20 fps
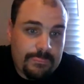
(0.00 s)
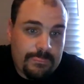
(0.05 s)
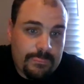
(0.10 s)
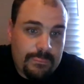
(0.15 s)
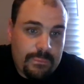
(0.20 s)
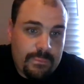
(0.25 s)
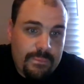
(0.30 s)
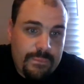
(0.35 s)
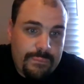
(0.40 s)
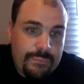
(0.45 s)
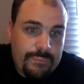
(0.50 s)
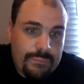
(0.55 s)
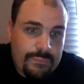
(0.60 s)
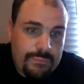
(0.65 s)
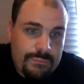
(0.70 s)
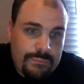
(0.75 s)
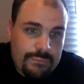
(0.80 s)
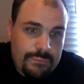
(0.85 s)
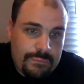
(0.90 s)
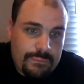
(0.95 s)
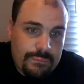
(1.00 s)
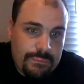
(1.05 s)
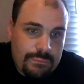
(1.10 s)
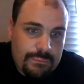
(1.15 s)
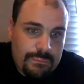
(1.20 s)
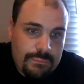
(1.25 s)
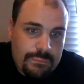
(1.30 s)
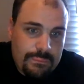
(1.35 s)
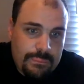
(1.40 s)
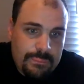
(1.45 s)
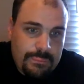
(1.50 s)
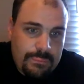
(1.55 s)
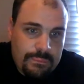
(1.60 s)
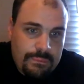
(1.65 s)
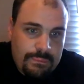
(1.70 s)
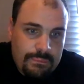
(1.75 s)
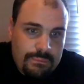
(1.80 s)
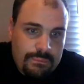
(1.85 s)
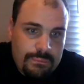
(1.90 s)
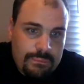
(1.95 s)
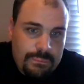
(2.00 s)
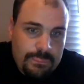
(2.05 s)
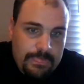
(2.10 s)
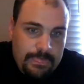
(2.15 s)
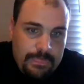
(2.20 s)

Nobody speaks.